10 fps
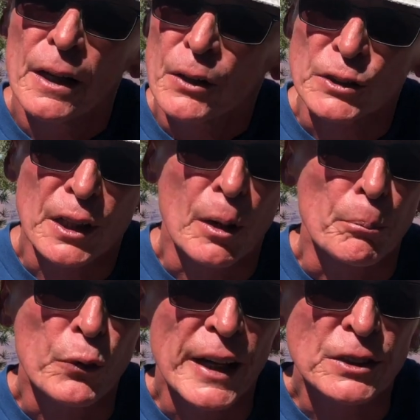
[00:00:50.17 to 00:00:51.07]
There's an
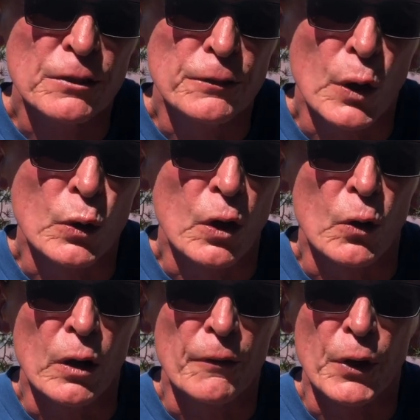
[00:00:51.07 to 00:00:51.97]
impressive
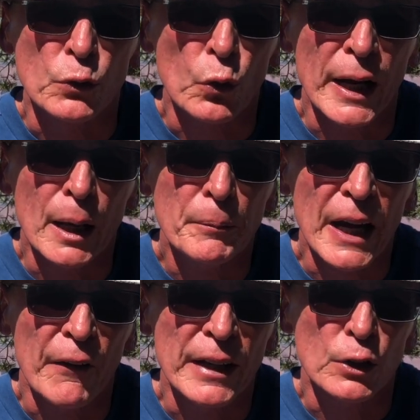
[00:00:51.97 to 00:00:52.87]
photo of the tram
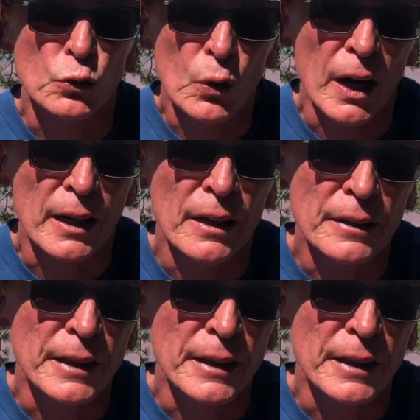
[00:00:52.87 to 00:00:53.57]
carrying a truck